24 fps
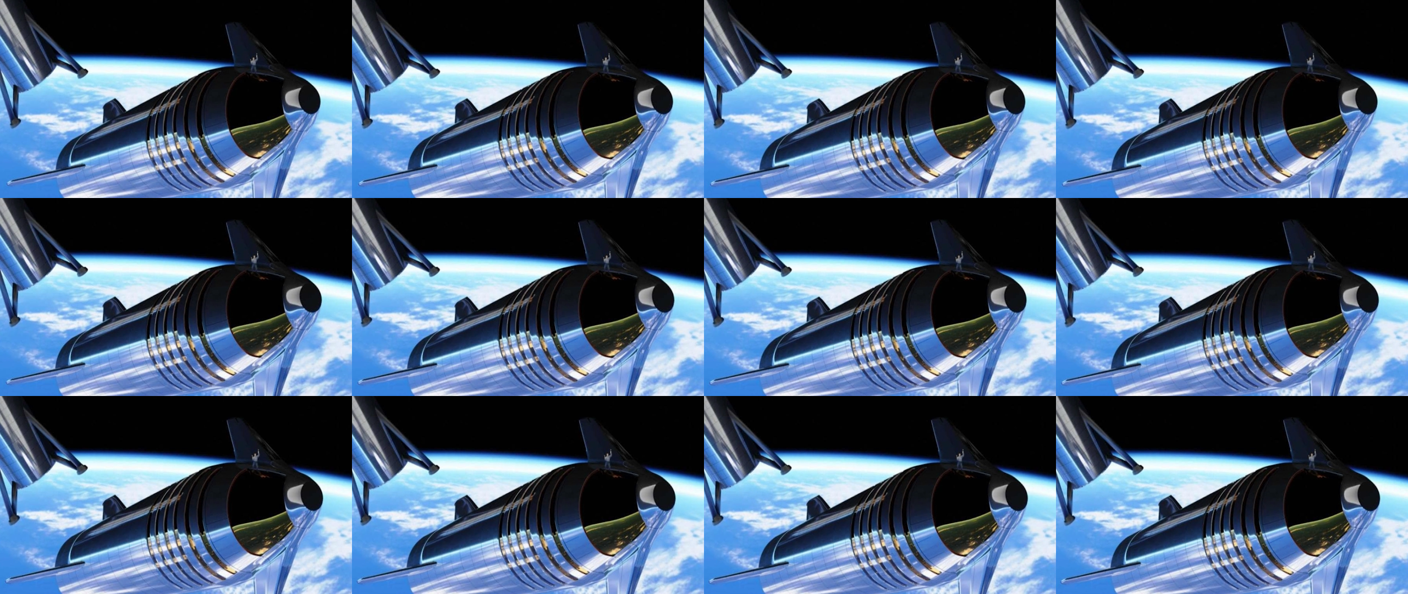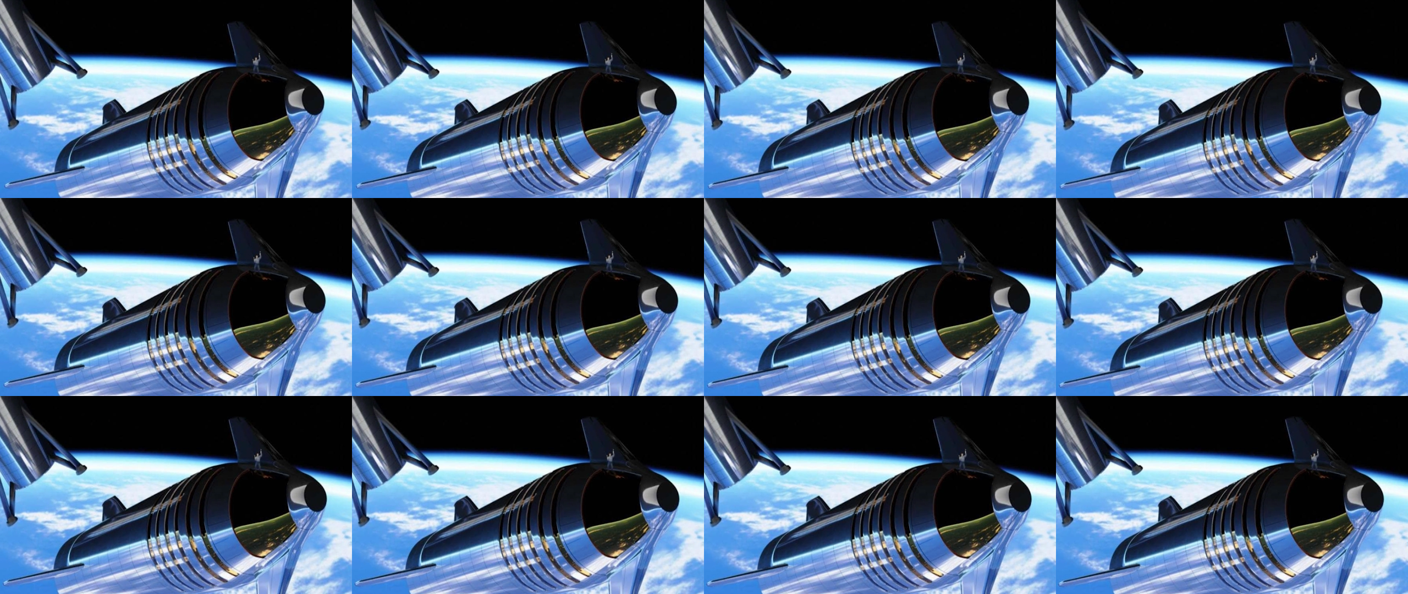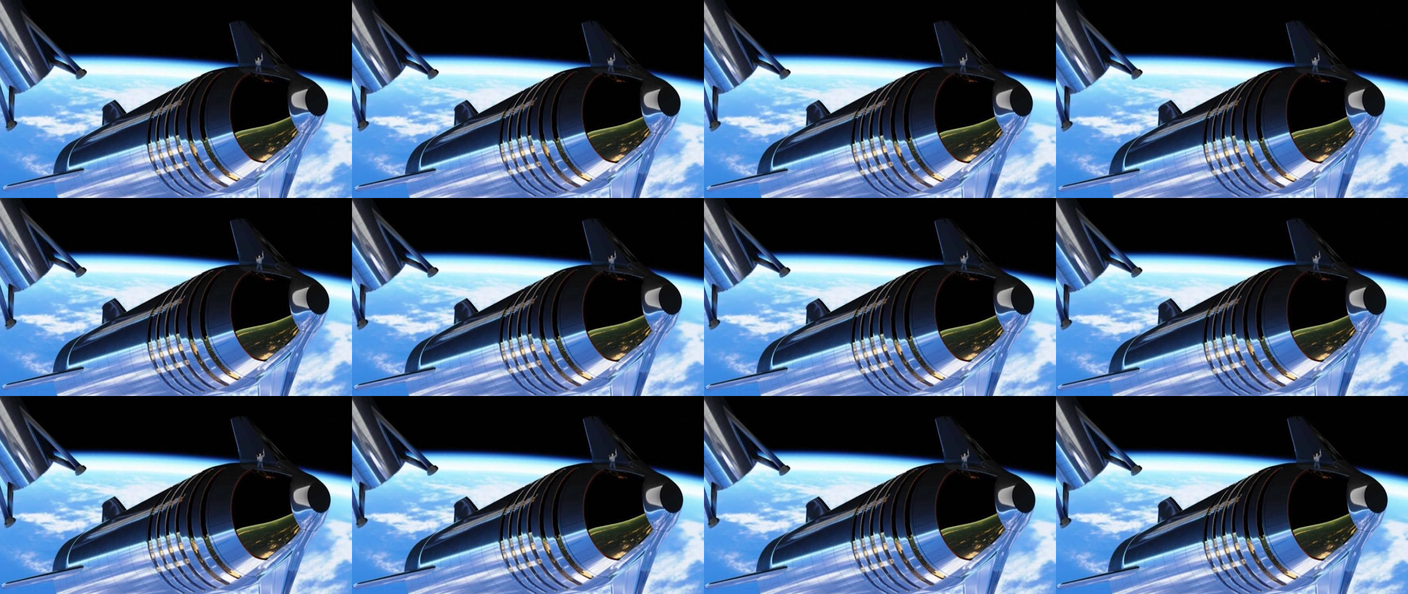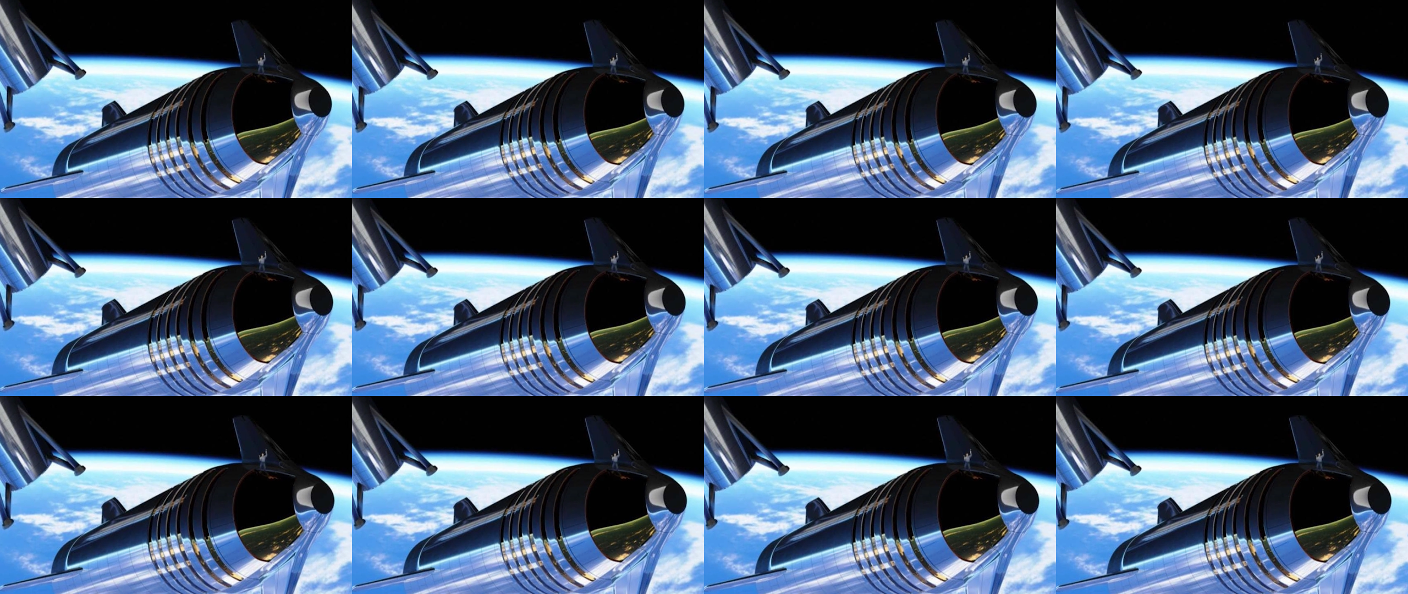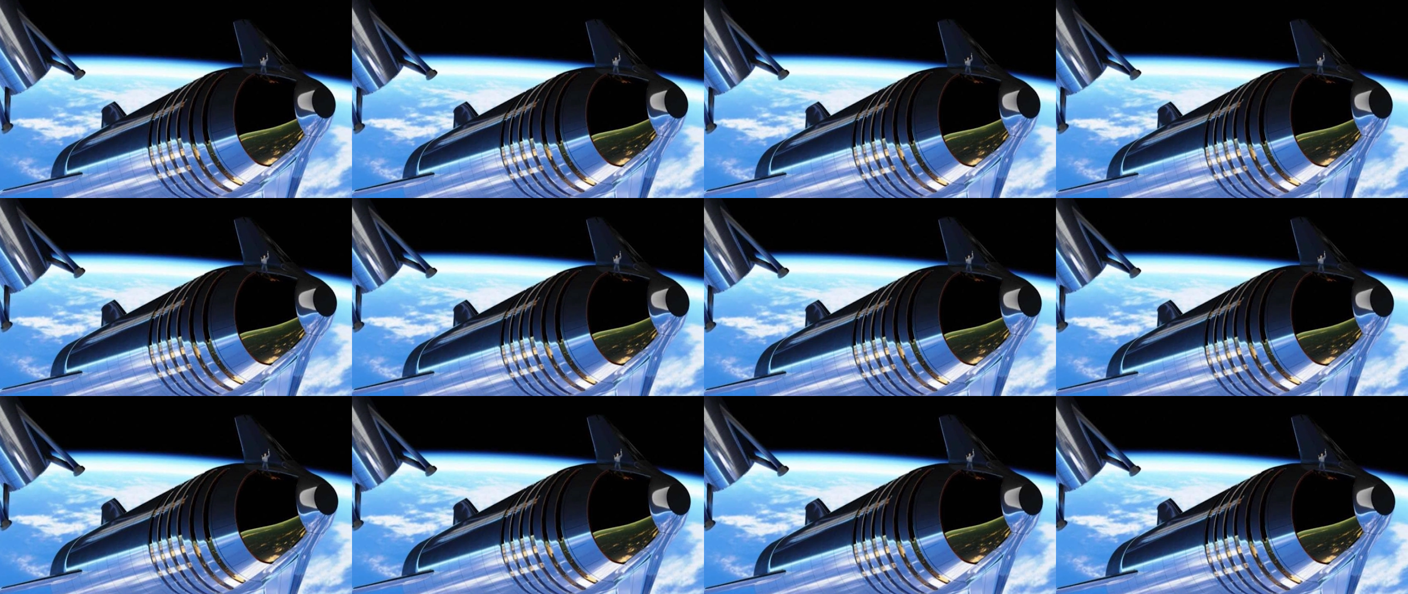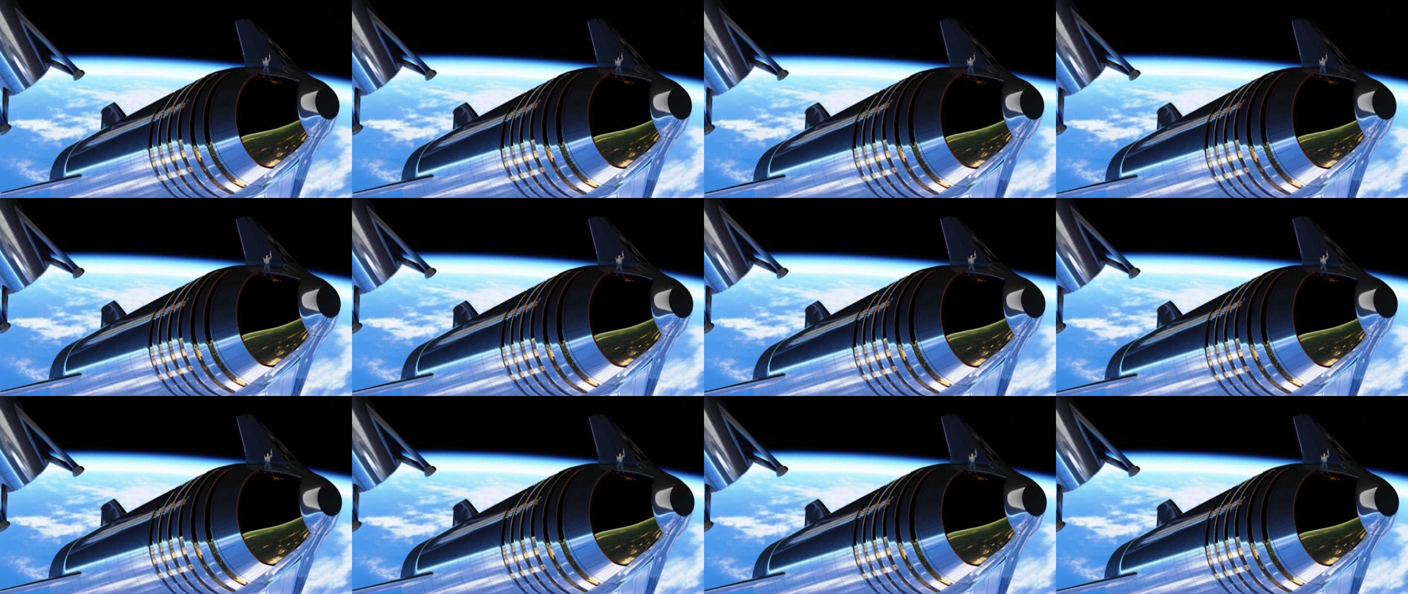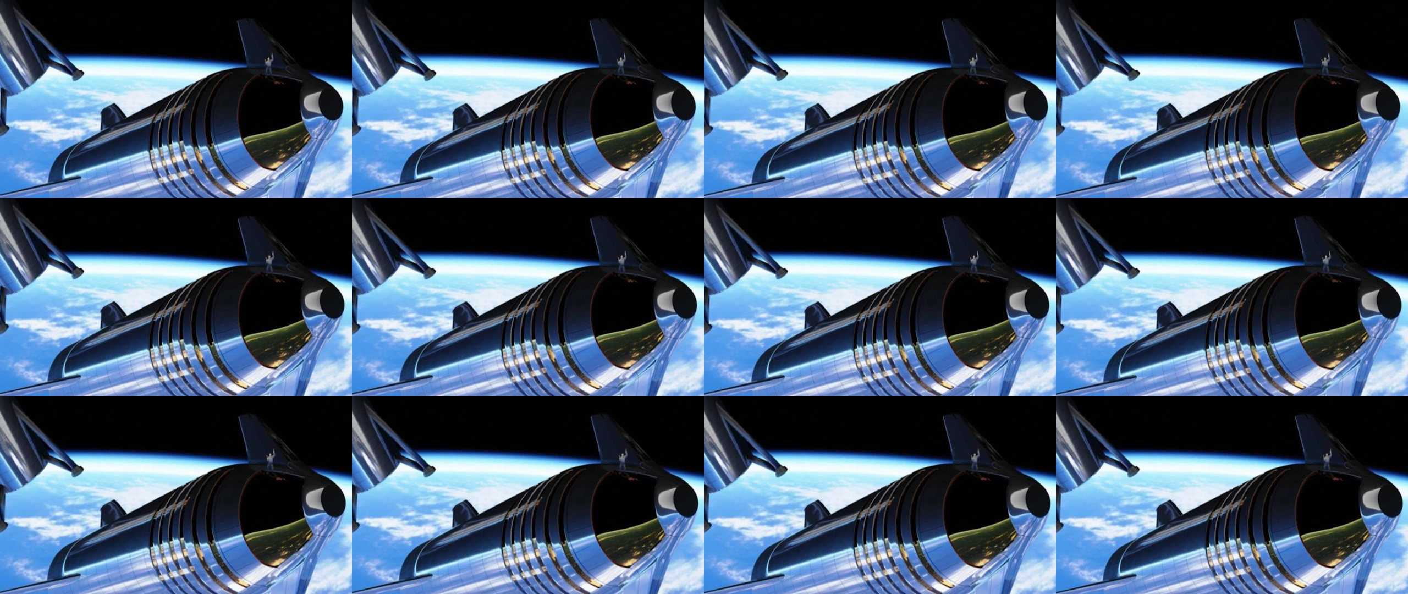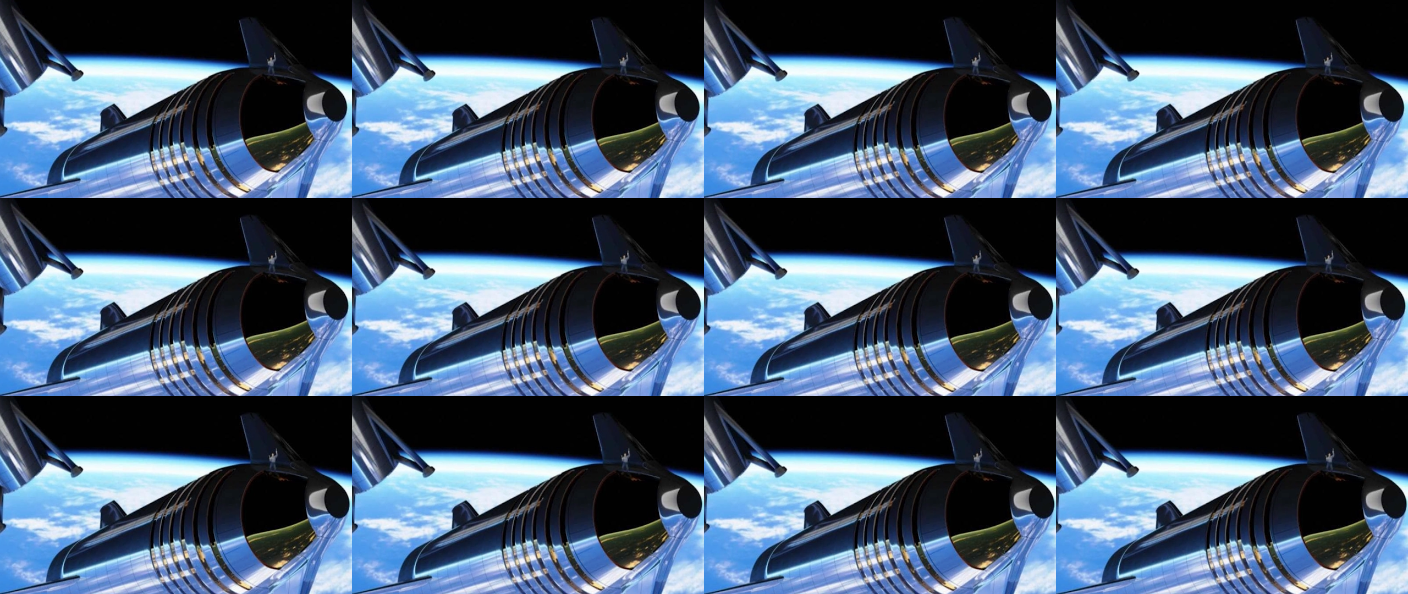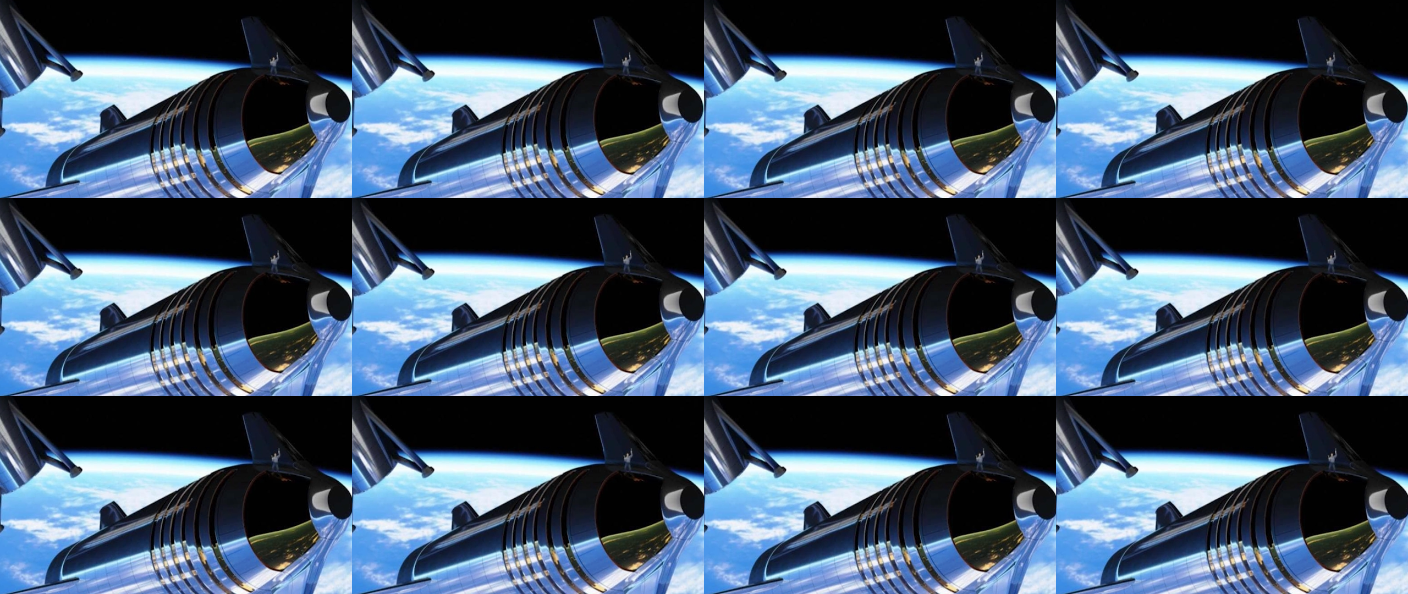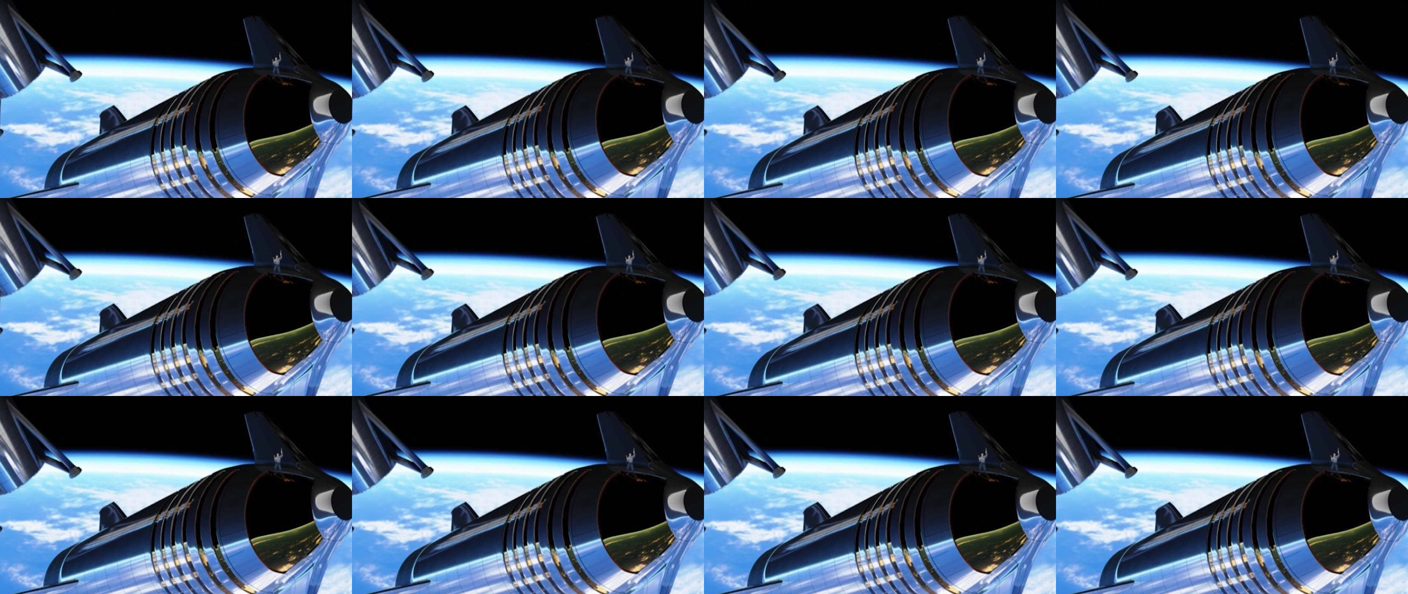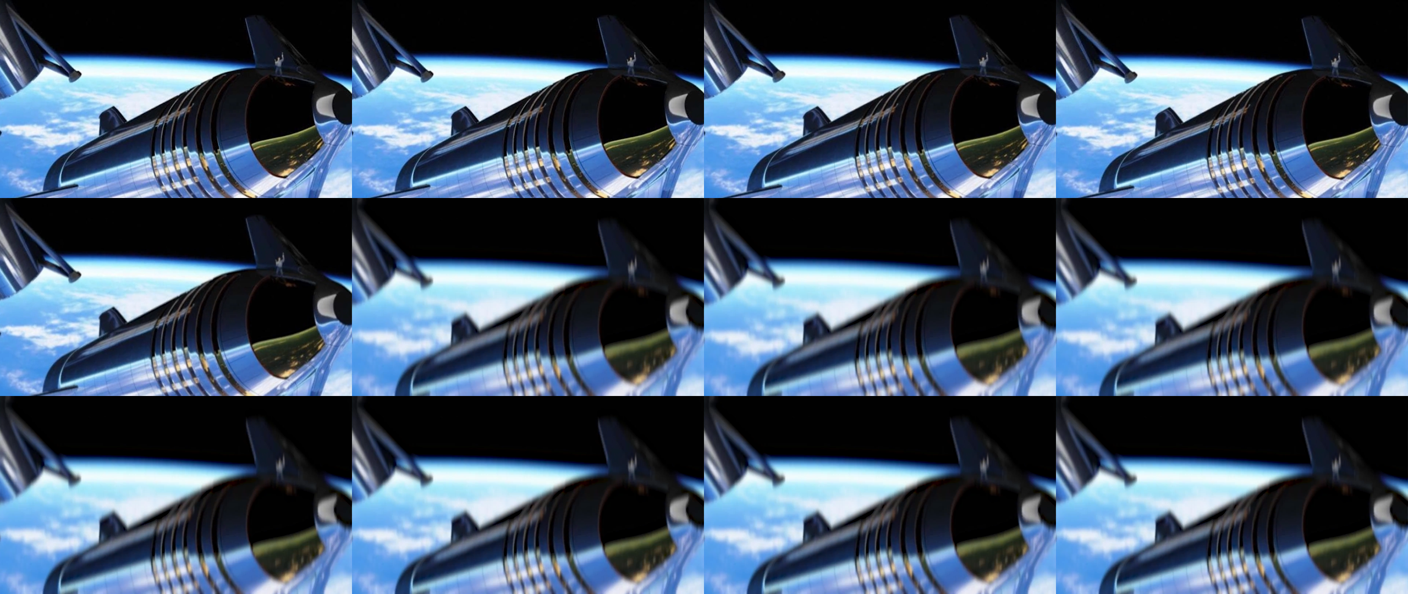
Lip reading: [unreadable: no face in view]